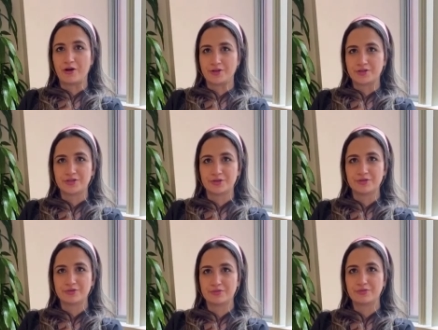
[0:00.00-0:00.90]
unlike
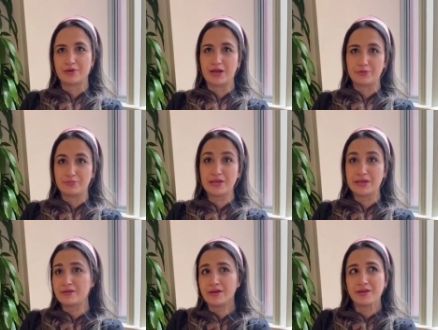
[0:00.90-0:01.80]
the typical
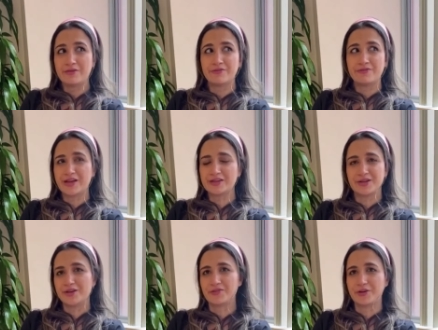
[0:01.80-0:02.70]
fluorescent
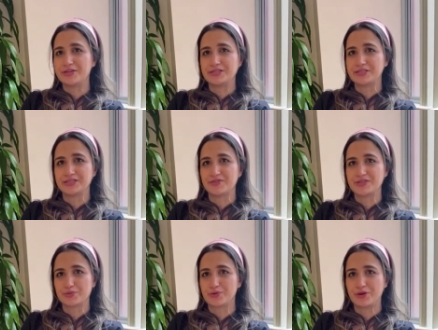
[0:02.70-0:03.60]
lighting in most
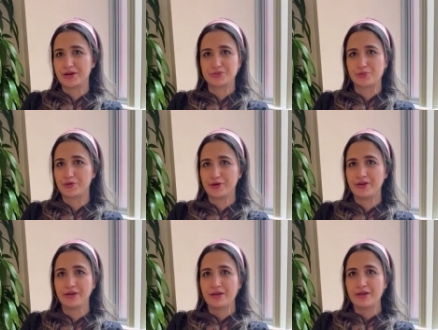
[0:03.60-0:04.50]
hospitals, while
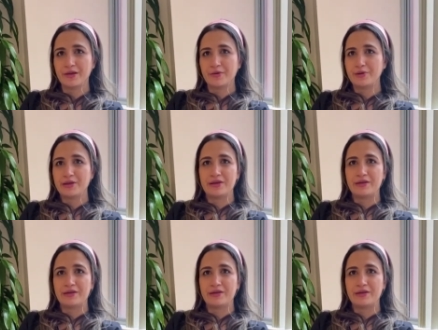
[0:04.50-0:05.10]
the latest version of the